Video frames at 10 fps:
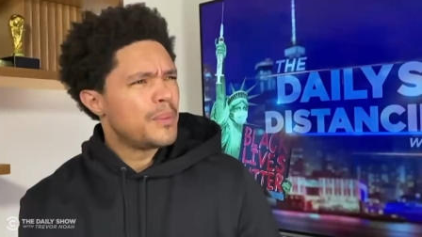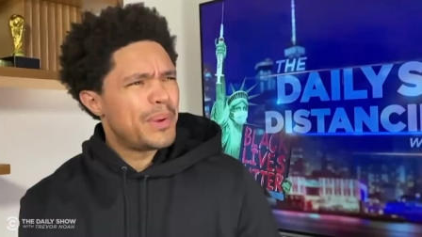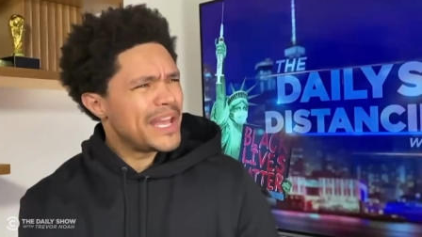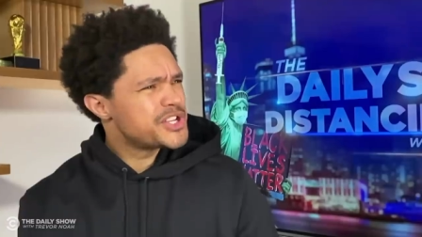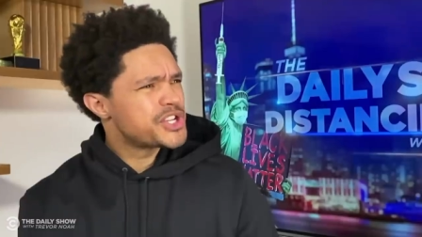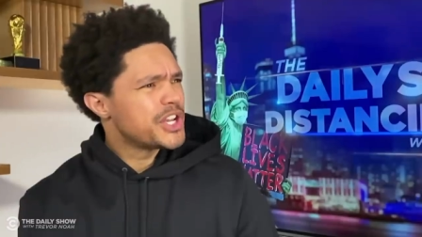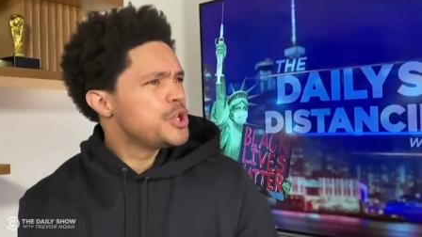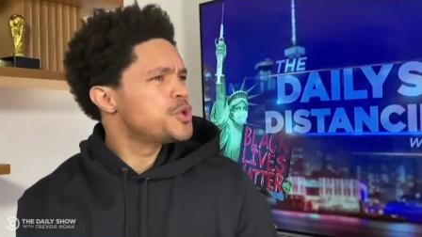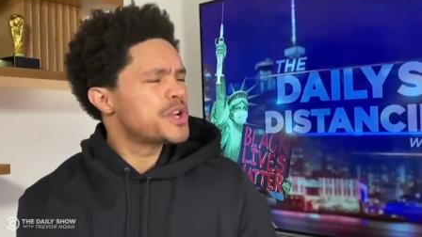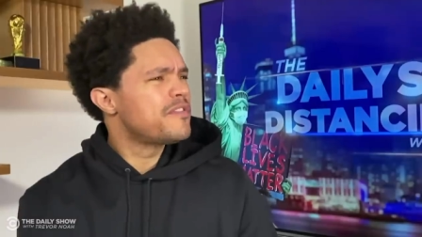Bitch,
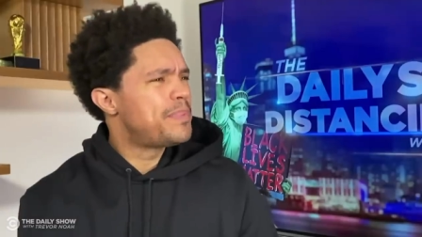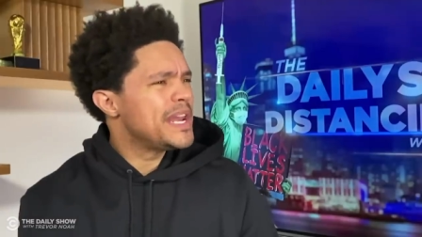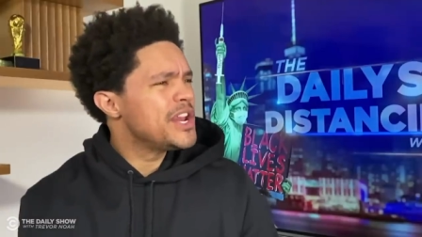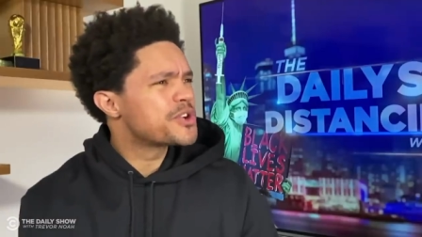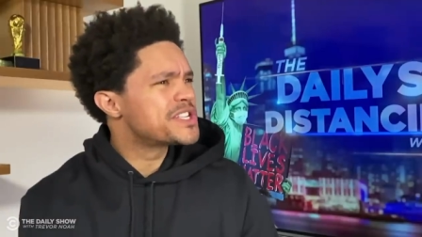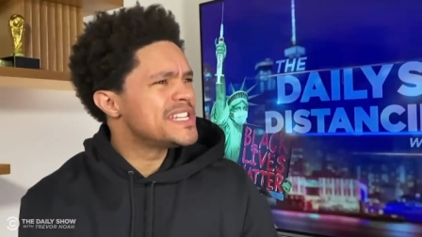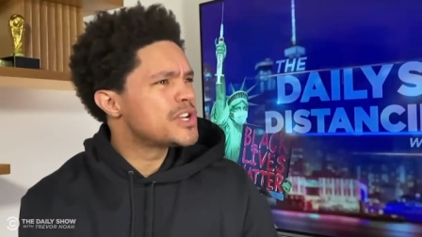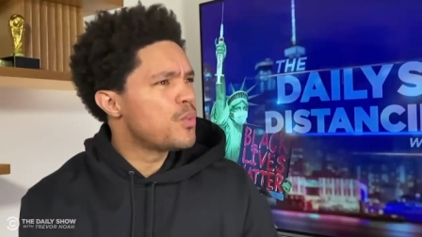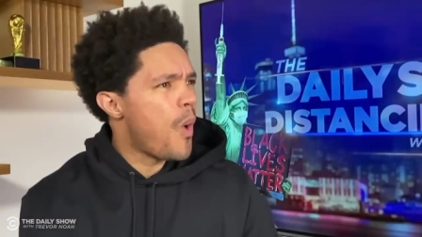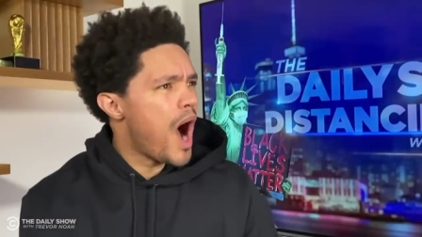you should have been here
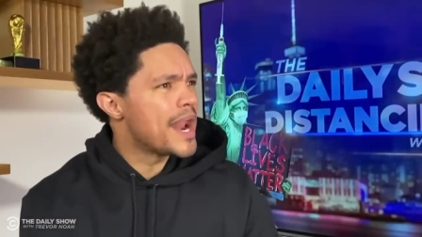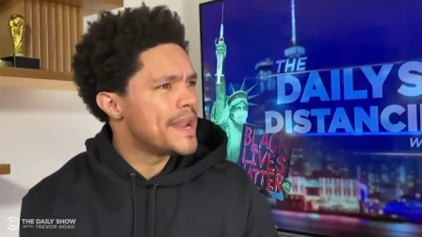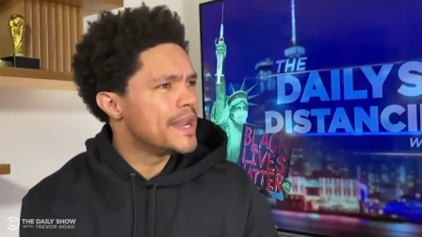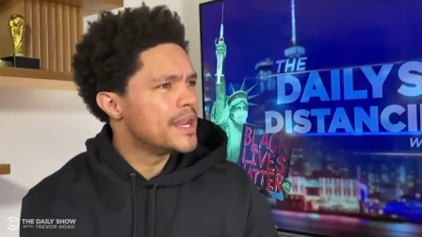season 1.